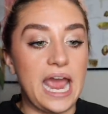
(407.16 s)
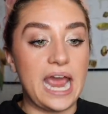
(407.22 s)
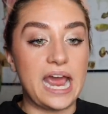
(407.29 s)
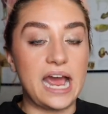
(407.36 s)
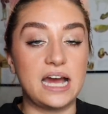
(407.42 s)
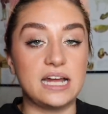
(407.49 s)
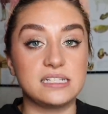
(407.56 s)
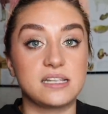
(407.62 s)

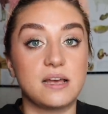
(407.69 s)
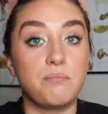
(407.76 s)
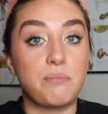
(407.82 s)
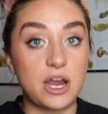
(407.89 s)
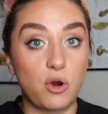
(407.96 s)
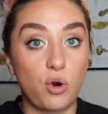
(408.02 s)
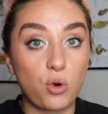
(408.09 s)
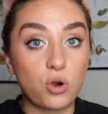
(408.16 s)
And
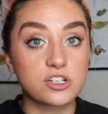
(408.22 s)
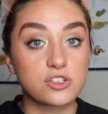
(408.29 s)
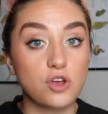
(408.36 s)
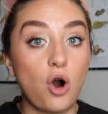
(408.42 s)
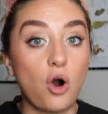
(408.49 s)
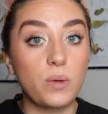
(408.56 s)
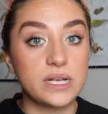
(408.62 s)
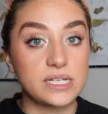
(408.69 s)
my horse
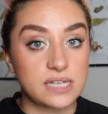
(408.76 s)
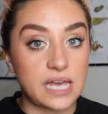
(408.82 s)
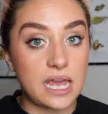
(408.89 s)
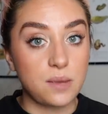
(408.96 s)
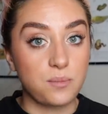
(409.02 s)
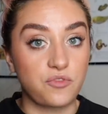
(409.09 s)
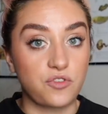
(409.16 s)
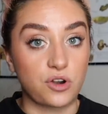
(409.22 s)
always
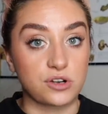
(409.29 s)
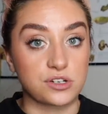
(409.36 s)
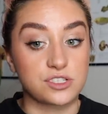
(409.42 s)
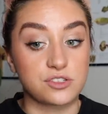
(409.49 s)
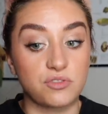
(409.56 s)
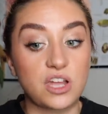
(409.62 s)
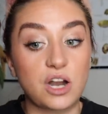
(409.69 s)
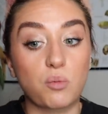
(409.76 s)
came first.
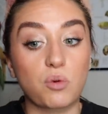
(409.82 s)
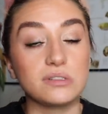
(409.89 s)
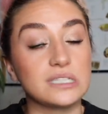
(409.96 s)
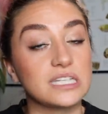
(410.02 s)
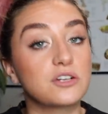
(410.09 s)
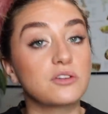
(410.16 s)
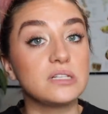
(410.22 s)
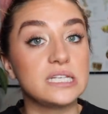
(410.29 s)
So there were
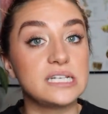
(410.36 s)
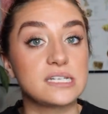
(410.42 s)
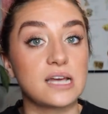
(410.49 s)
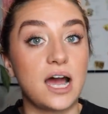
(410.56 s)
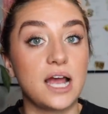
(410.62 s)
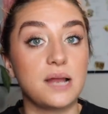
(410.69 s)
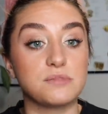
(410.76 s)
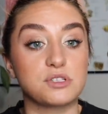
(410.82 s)
literally
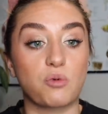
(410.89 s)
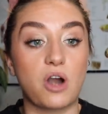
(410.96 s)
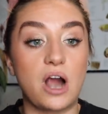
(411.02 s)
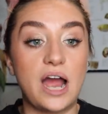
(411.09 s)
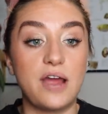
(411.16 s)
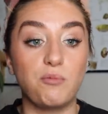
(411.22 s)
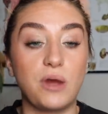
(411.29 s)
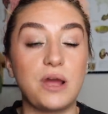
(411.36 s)
times where
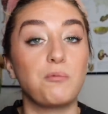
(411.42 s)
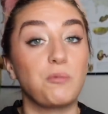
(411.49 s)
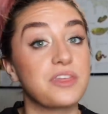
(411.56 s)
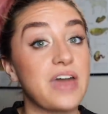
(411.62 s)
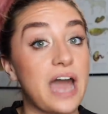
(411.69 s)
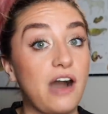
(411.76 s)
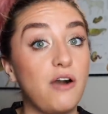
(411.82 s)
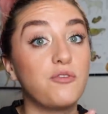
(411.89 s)
I went
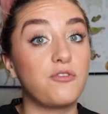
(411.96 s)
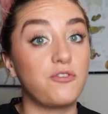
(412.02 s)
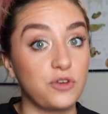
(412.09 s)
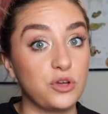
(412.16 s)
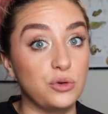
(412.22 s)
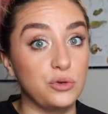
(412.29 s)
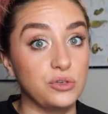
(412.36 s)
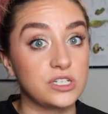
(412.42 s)
without
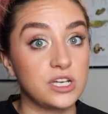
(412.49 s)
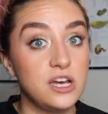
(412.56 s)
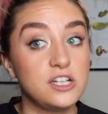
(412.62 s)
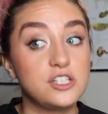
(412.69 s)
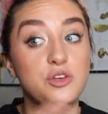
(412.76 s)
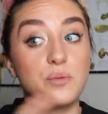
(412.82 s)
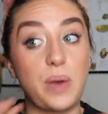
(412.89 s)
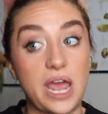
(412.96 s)
food
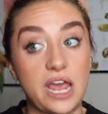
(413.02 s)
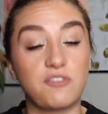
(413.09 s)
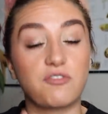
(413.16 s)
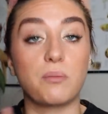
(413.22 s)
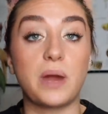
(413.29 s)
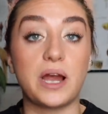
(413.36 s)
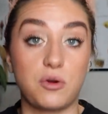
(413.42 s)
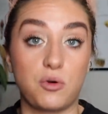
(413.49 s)
to pay for
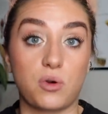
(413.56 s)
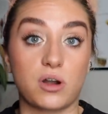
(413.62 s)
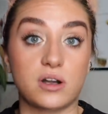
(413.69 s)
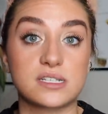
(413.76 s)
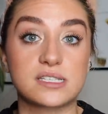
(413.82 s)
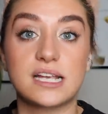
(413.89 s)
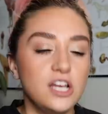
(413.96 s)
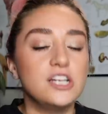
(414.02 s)
my
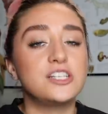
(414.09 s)
horse.